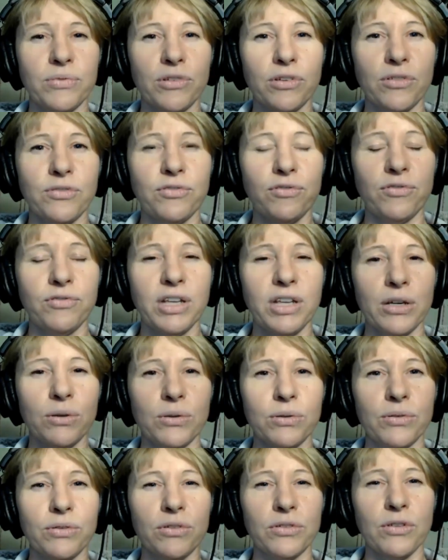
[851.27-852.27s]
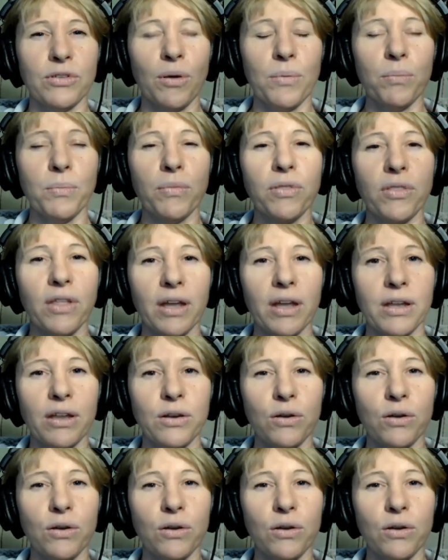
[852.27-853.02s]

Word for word: to feel something.